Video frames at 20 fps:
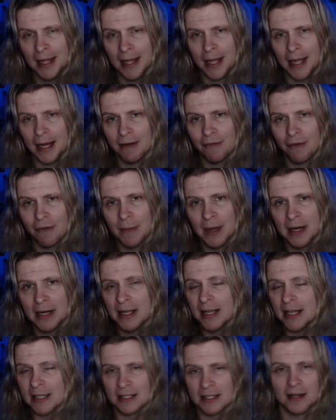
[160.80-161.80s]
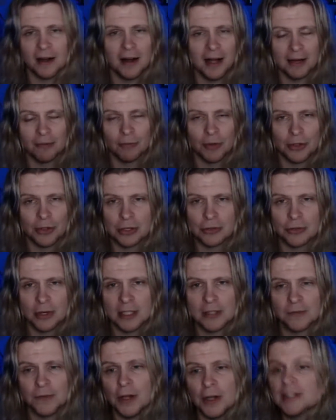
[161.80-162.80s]
And everybody gets caught with the
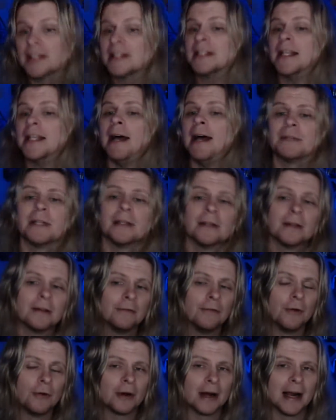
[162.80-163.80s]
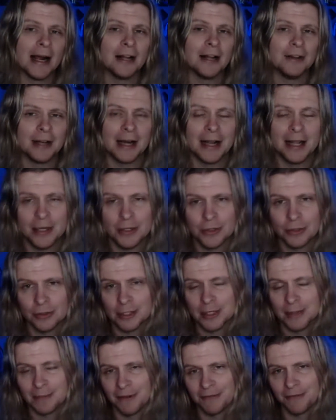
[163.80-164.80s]
trust falls except for Alan
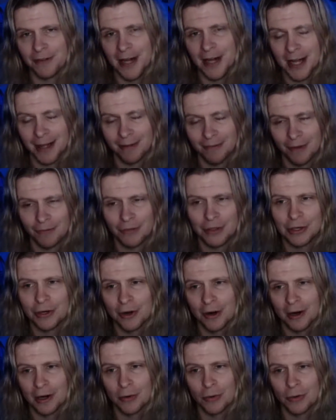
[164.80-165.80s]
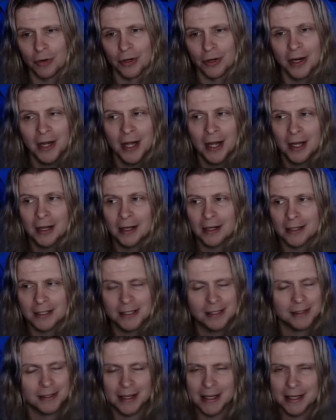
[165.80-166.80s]
Angels, number 5 of the Dark Order,
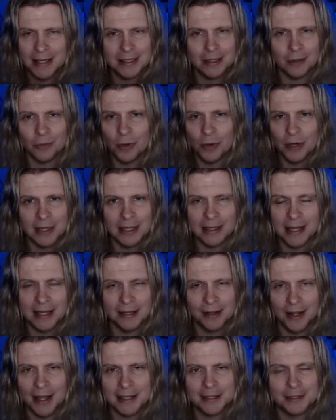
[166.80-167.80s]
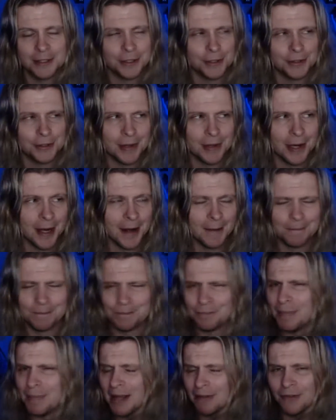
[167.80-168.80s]
because he's the one that they like to
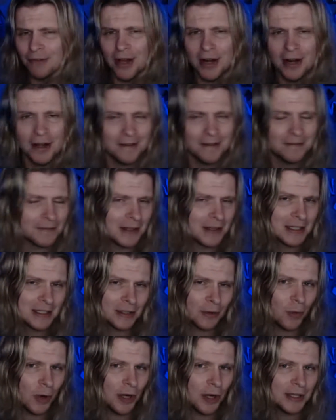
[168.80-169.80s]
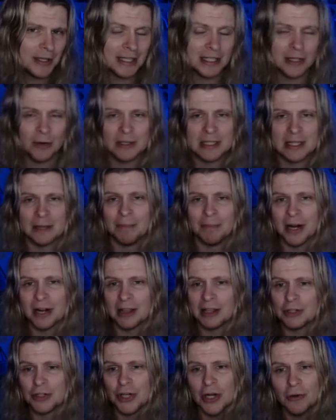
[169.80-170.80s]
make fun of. He's the one that's always the butt
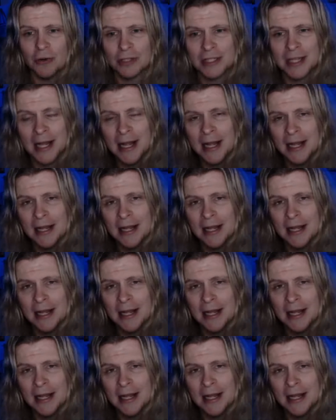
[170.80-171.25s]
of the jokes.